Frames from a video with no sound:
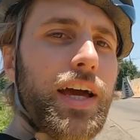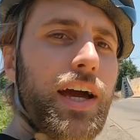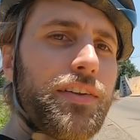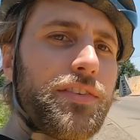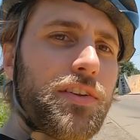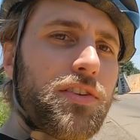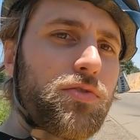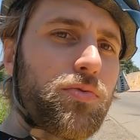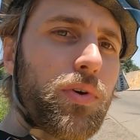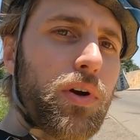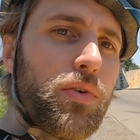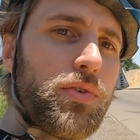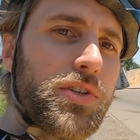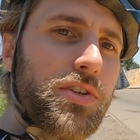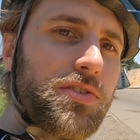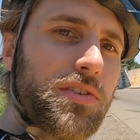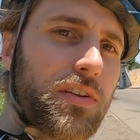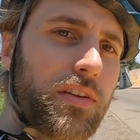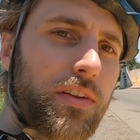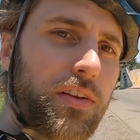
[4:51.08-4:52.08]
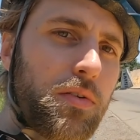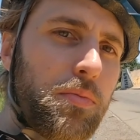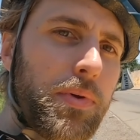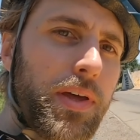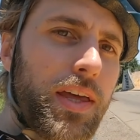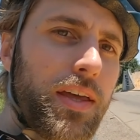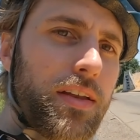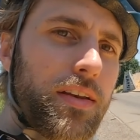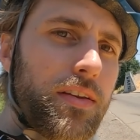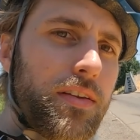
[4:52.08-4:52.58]
Down this road just a little
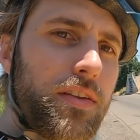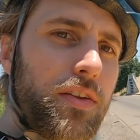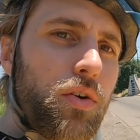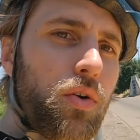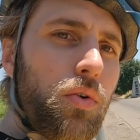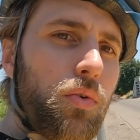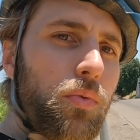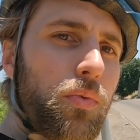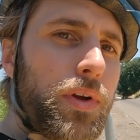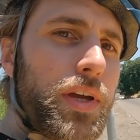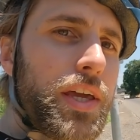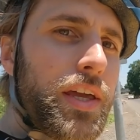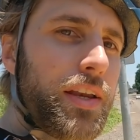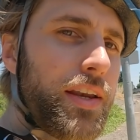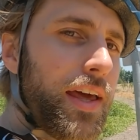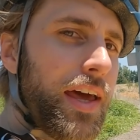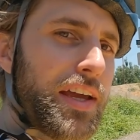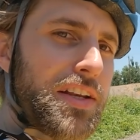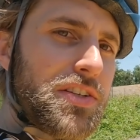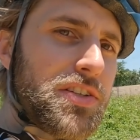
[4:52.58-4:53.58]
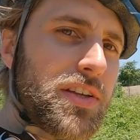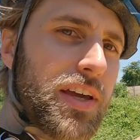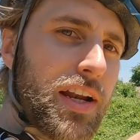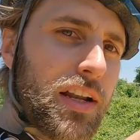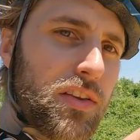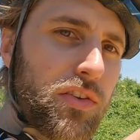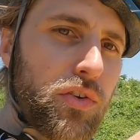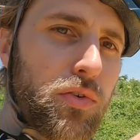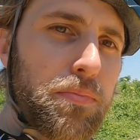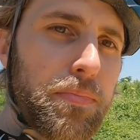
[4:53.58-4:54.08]
bit, you'll reconnect,
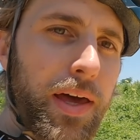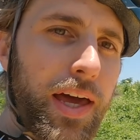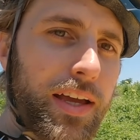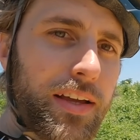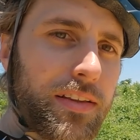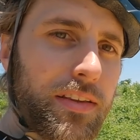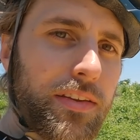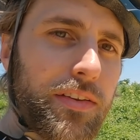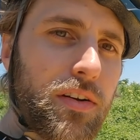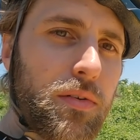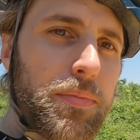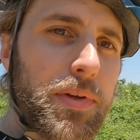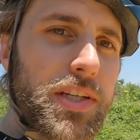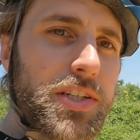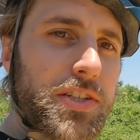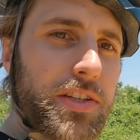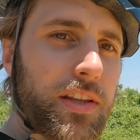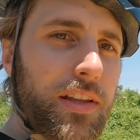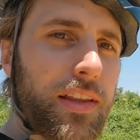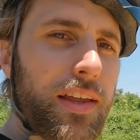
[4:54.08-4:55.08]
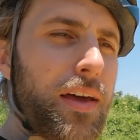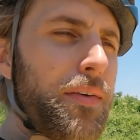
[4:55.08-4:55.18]
kind of loop back a little bit to the